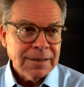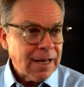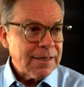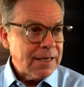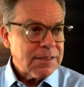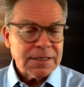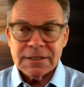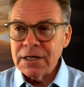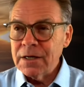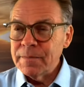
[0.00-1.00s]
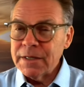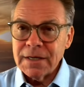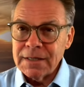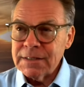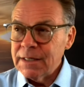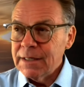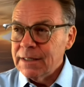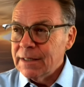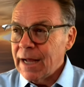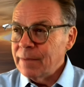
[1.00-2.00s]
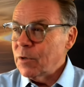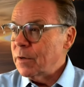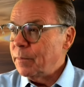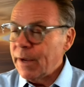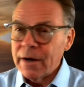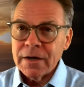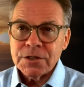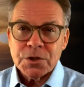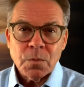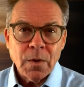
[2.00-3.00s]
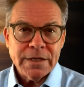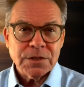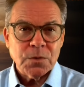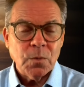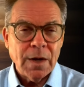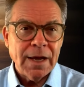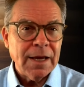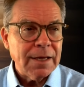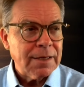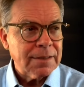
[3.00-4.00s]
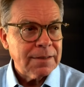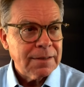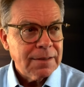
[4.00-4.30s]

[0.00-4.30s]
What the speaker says: Not necessarily because I'm going to perish and waste away and